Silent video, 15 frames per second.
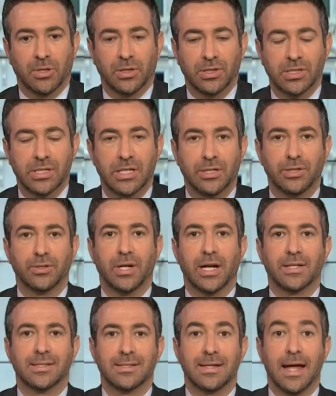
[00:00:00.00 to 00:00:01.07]
immigrants in the
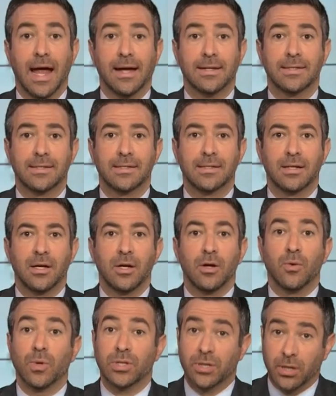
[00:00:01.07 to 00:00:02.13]
United States.
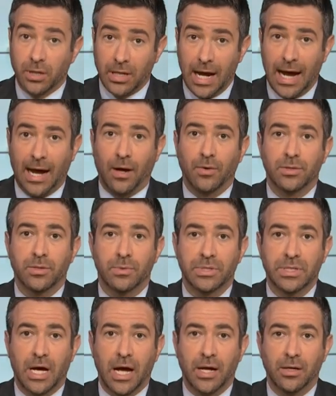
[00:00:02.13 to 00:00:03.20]
We turn now to
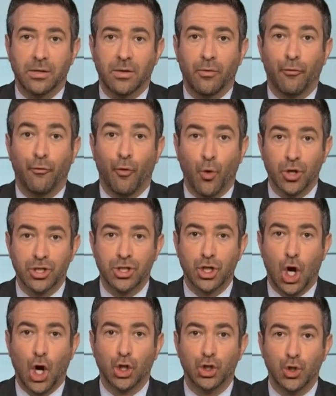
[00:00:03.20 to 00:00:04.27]
retired
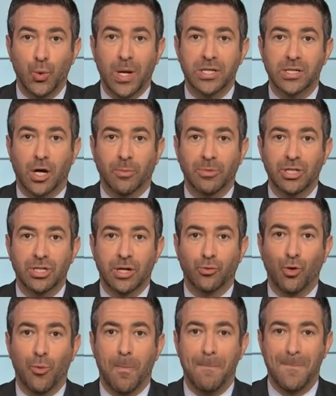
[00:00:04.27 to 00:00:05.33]
four-star U.S. Army General